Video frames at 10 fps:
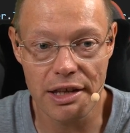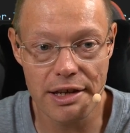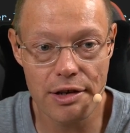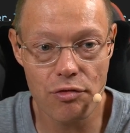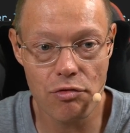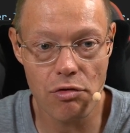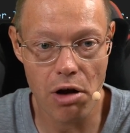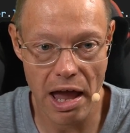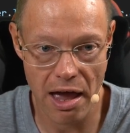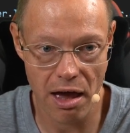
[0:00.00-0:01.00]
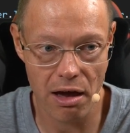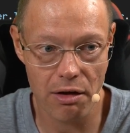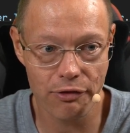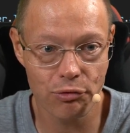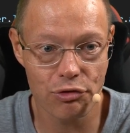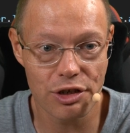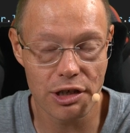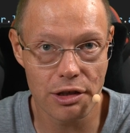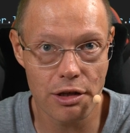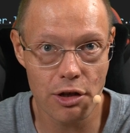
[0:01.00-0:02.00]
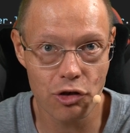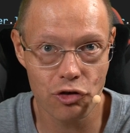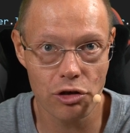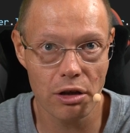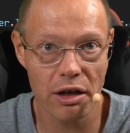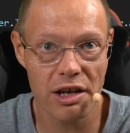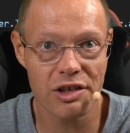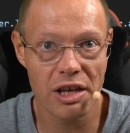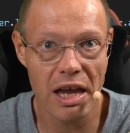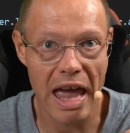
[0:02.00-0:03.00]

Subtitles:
you have to initialize